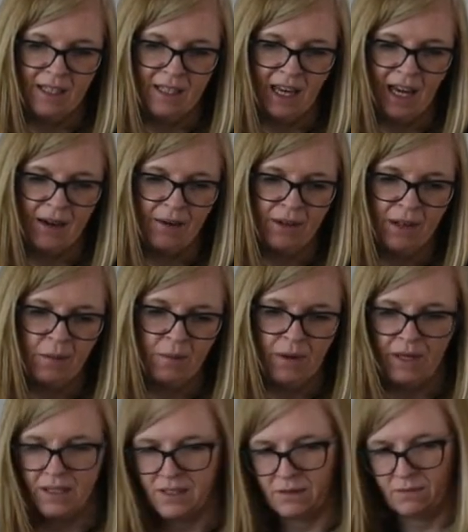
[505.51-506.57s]
how can I
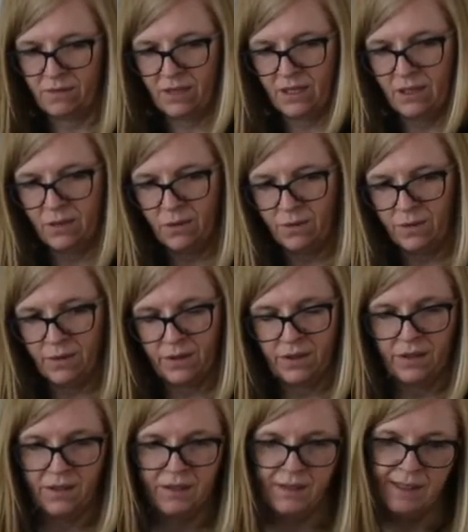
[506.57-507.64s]
pick something up?
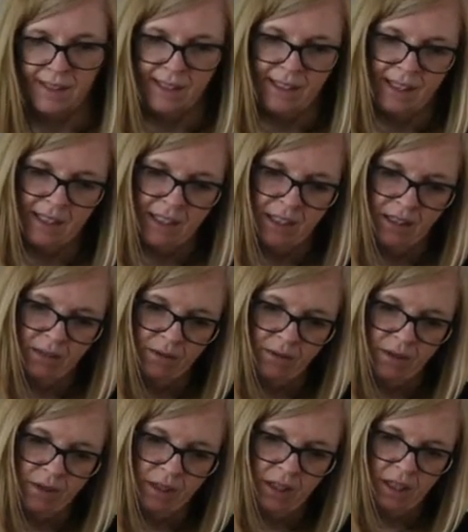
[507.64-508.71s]

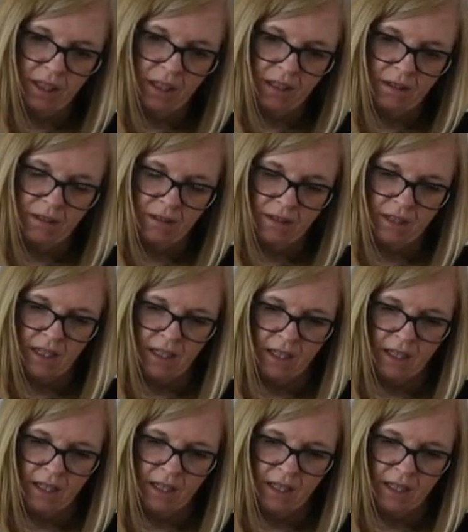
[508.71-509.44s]
What could I use?